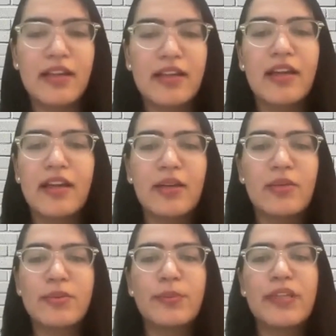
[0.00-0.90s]
I
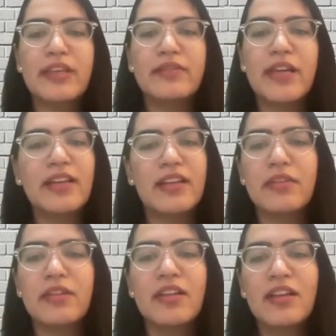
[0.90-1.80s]
also believe that
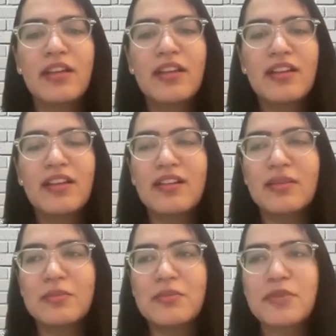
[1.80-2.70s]
even
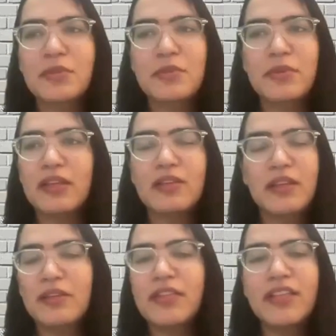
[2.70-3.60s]

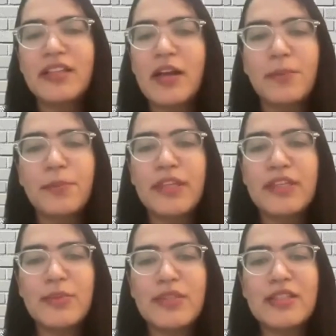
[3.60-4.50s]
even in
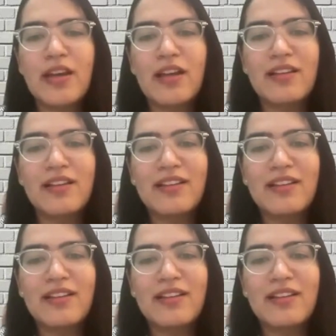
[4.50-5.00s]
companies which are